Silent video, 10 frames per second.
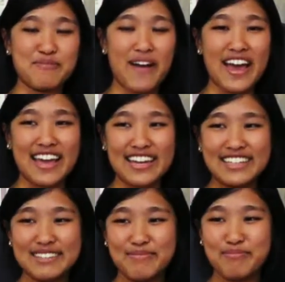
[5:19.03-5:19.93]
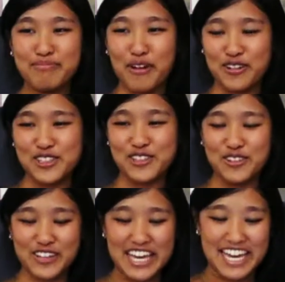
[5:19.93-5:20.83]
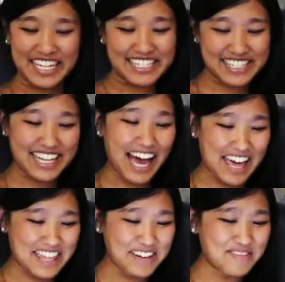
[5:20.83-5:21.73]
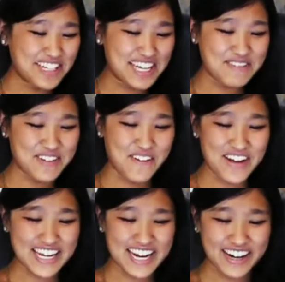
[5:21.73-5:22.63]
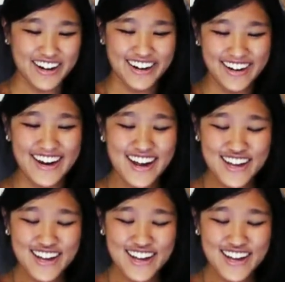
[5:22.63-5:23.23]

my personal kinks, I think I'm going to keep going here.